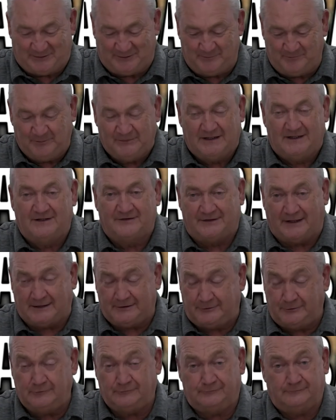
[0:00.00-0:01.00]
So
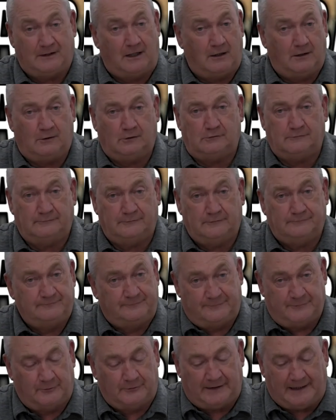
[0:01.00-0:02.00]
thank you all
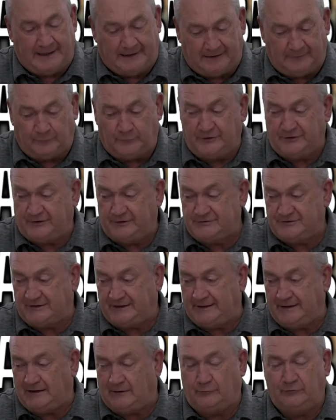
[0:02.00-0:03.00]
for hanging with us
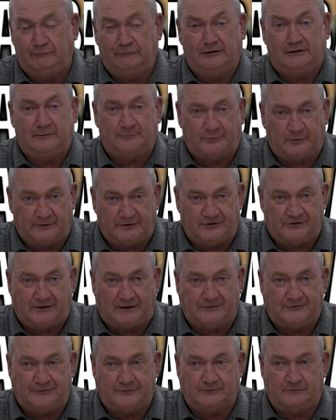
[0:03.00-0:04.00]
there. We really
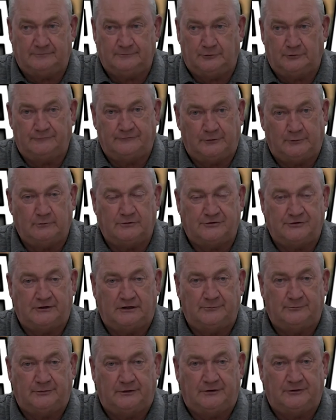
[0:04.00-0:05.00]
appreciate your, your
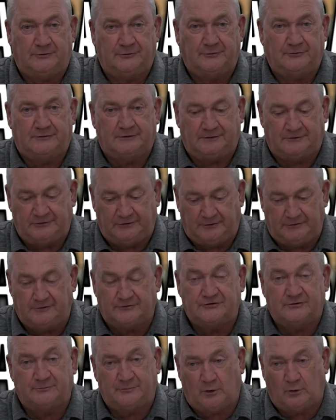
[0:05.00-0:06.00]
viewership and your
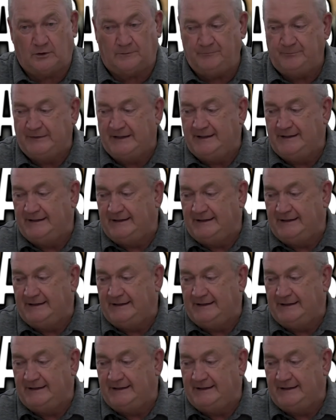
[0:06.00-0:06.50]
continued support.